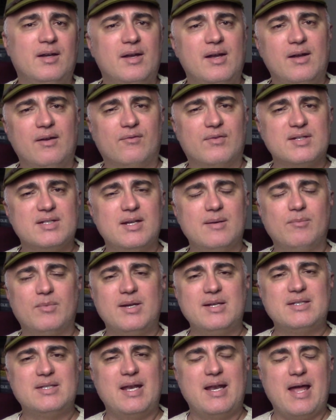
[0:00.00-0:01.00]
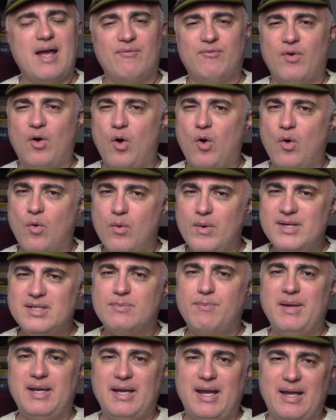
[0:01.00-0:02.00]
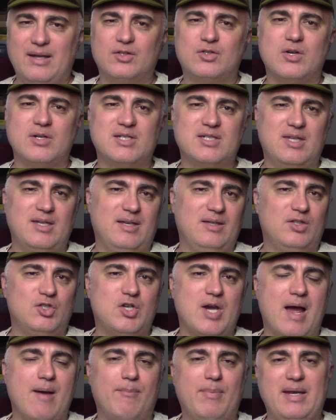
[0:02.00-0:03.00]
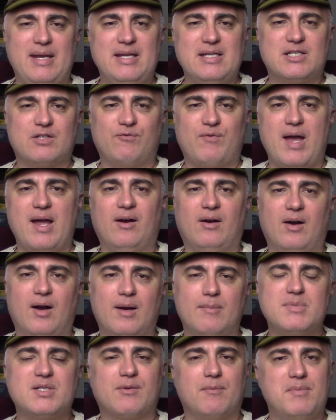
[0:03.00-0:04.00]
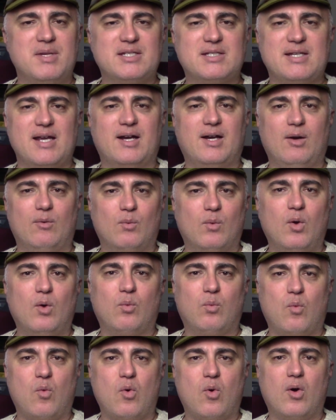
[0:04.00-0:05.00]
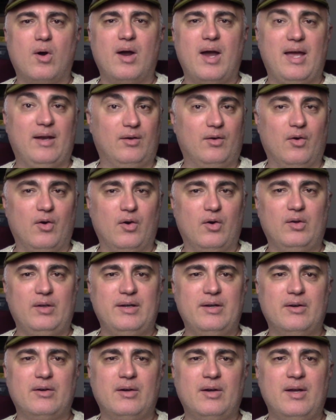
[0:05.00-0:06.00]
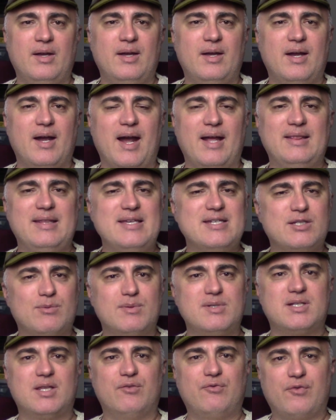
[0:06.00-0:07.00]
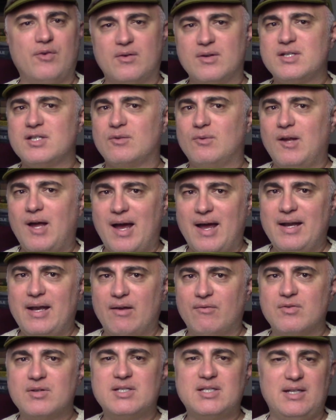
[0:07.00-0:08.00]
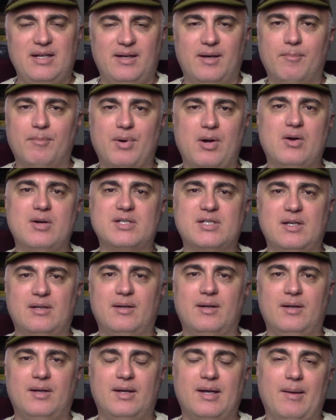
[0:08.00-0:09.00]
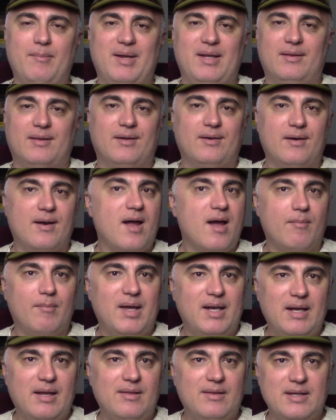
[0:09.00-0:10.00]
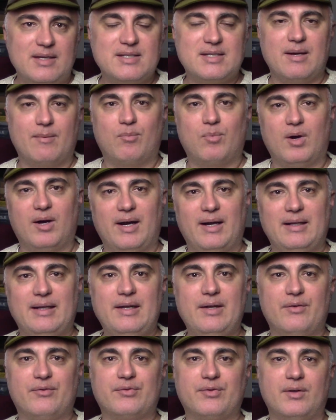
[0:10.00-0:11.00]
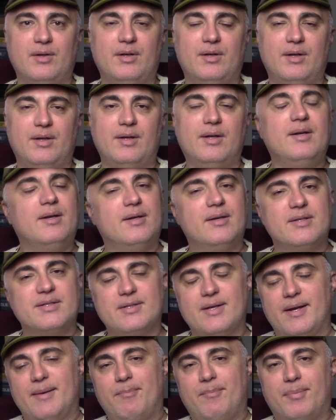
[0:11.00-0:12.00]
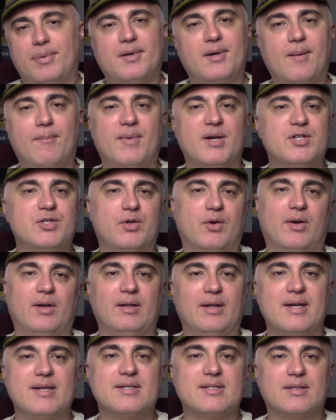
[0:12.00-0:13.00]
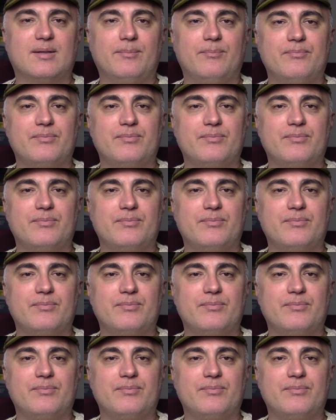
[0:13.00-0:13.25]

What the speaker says: For some reason, I've always been interested in Japanese firearms from the Second World War and earlier, and this was the first I'd ever seen in person. I mean, there are not many of these up where I live. So I put it on my short list.